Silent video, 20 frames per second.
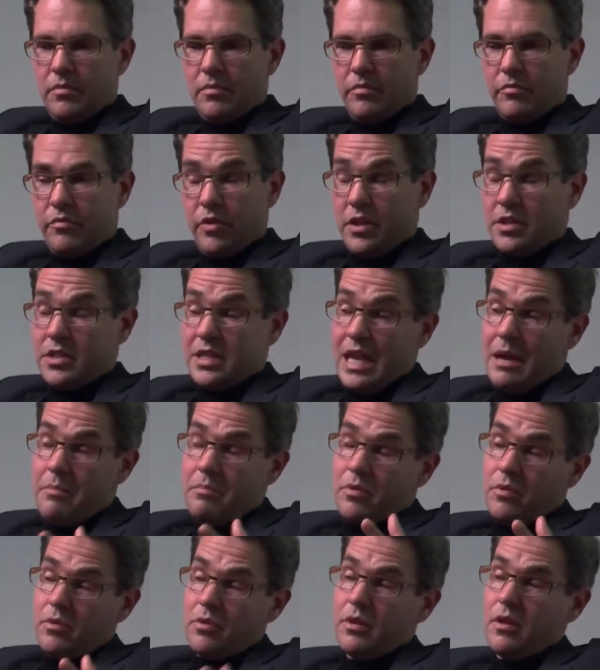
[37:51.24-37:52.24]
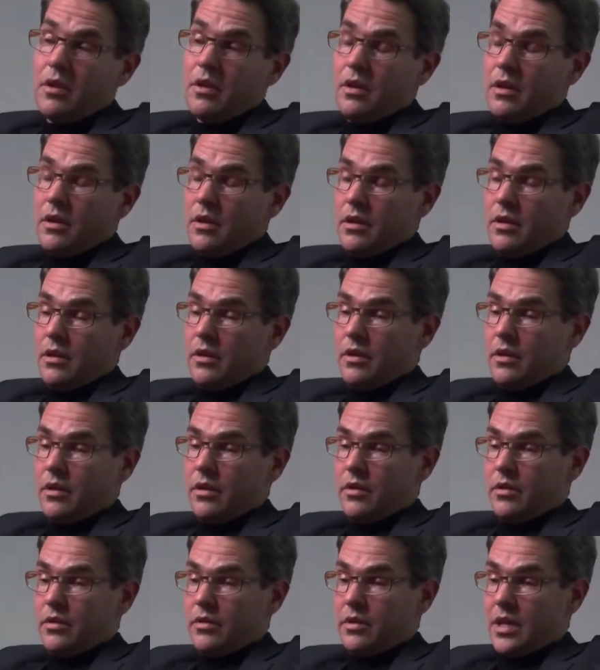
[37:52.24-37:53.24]
for example, uh,
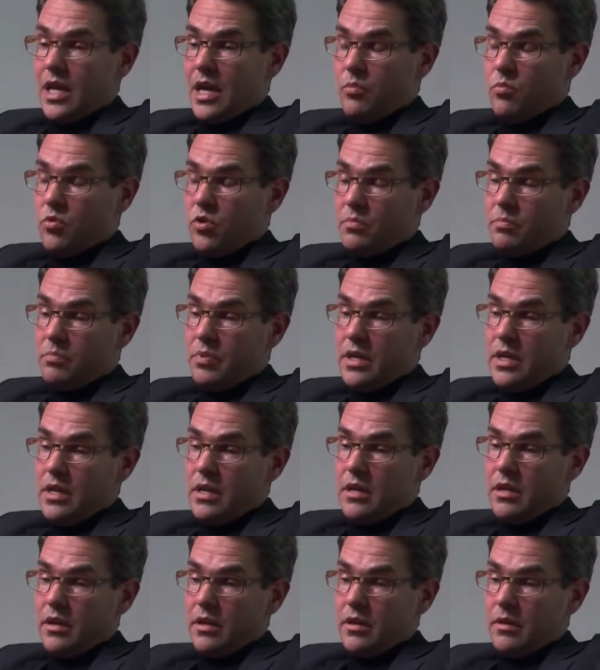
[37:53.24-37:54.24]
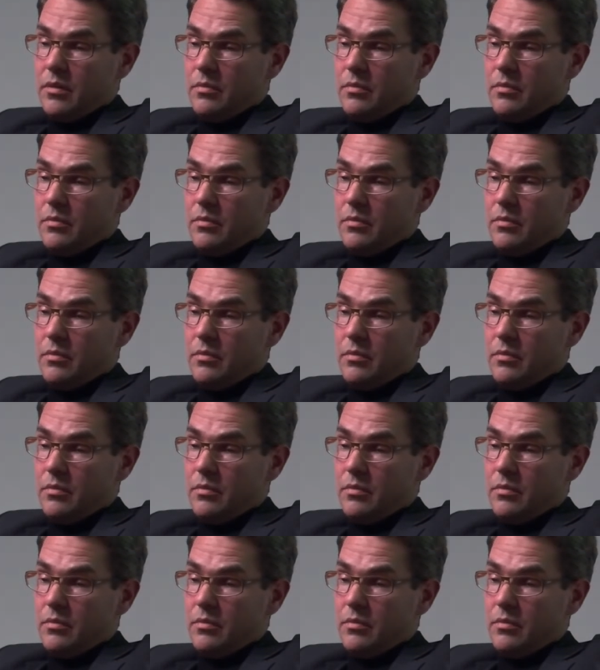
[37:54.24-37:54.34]
there would be um,